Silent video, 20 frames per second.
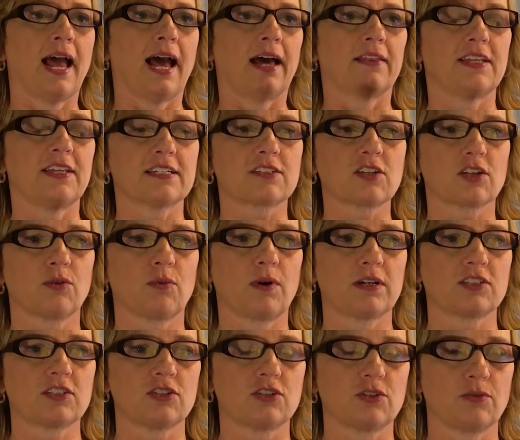And these are the
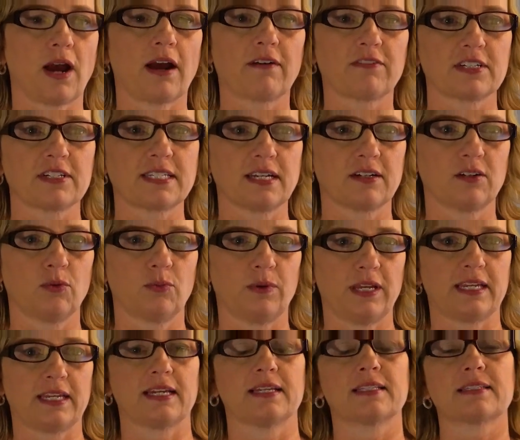ones you do every single
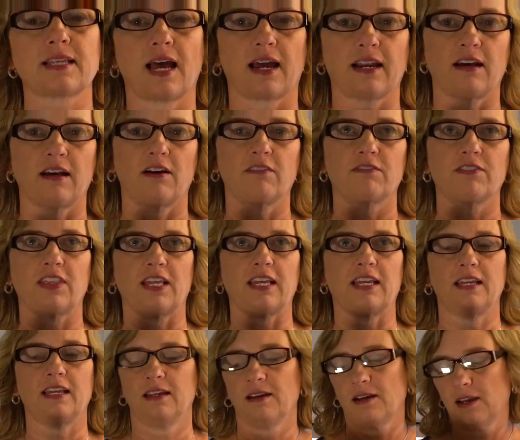week inside of
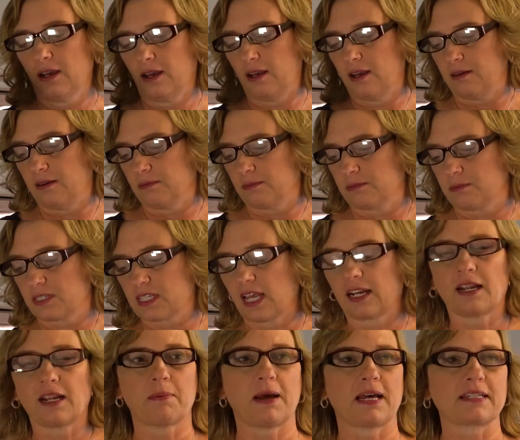the
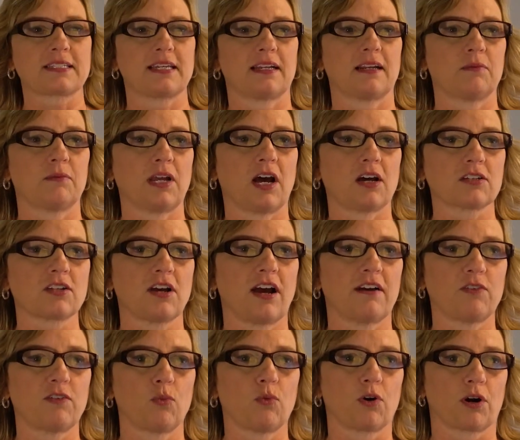Sunday basket. And we also
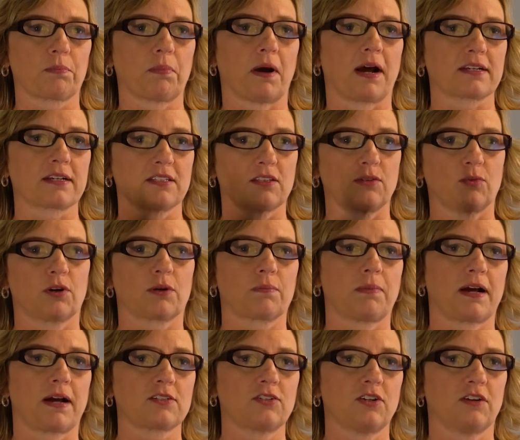have a work box. In the work
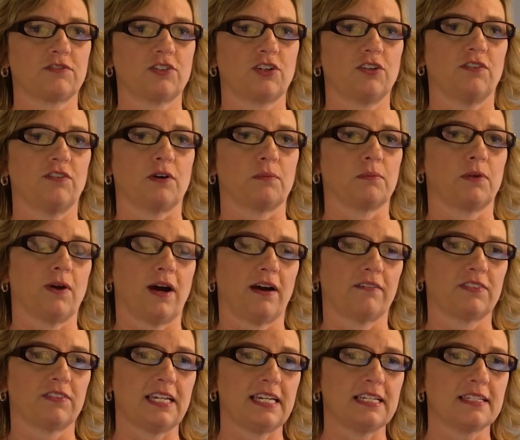box, you have two of them. You
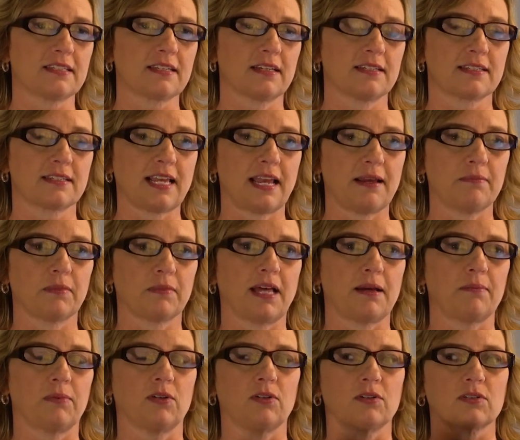have these same
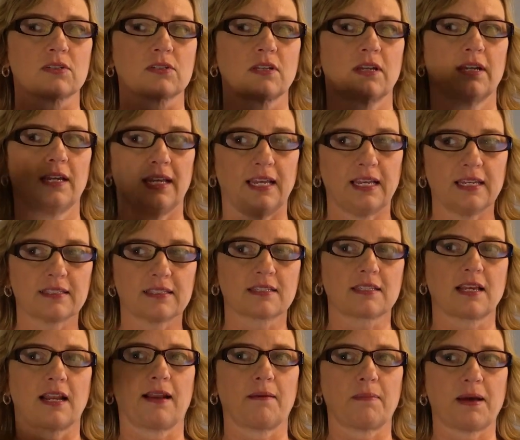labels in the
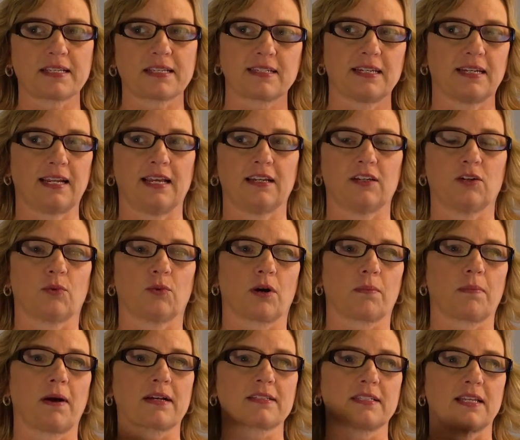Sunday basket in your
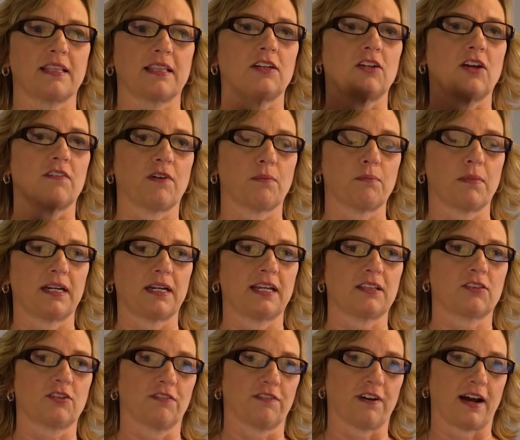work box, and then you have a
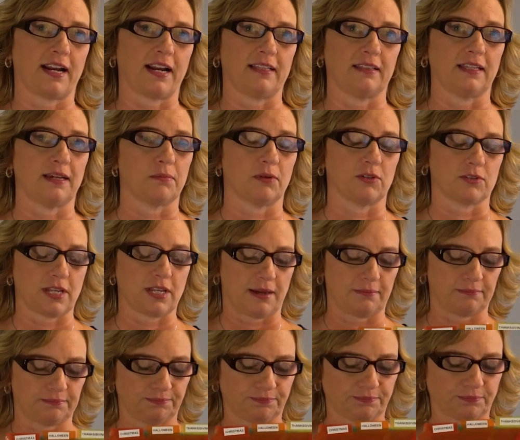Monday through Friday label set.